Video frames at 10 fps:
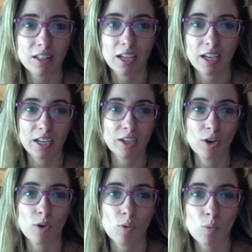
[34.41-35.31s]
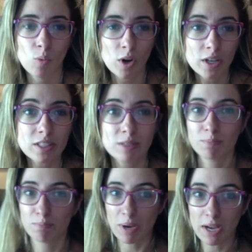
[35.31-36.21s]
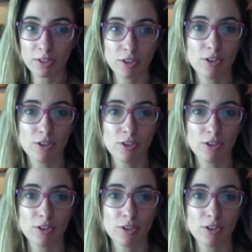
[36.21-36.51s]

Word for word: Like, what's better